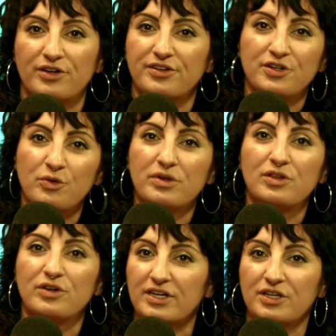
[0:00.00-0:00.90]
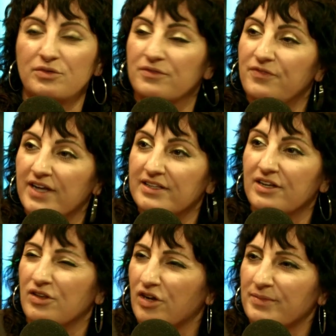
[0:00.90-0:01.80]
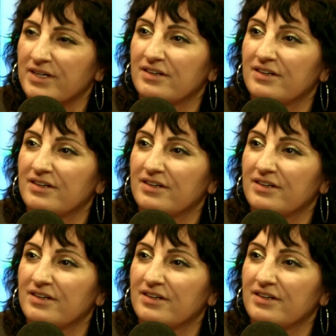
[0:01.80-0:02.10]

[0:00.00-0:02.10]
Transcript: Did no one look at you and find that alarming?